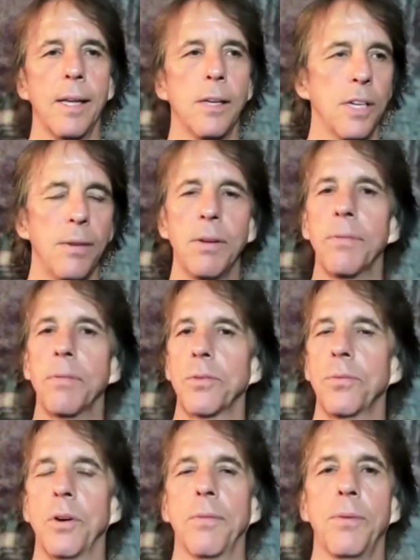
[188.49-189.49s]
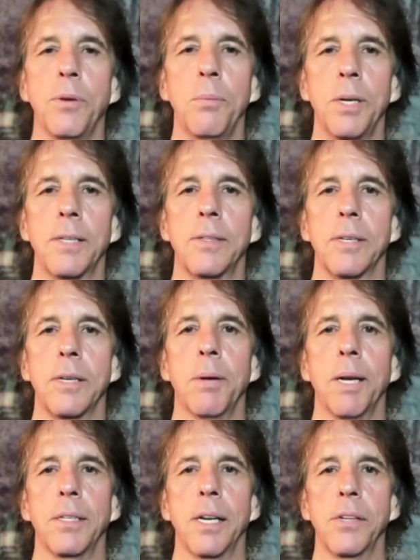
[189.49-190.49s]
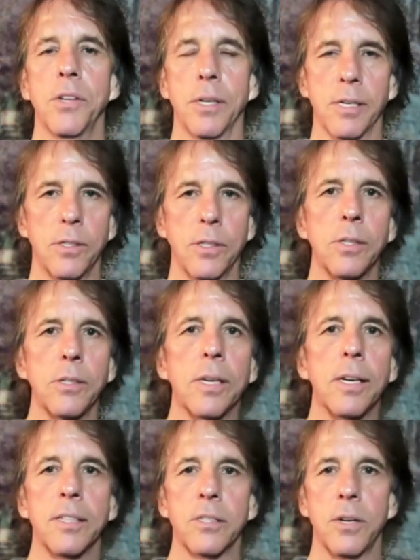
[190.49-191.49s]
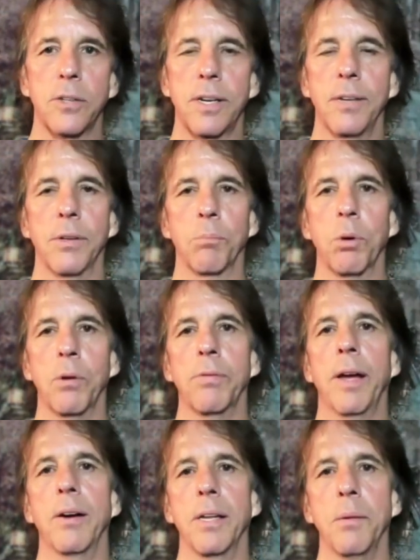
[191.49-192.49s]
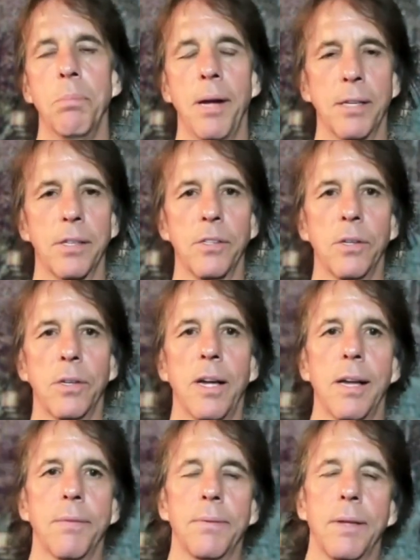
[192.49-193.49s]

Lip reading: even if it's for a few minutes in meditation, because this is going to start to have a profound impact on your life.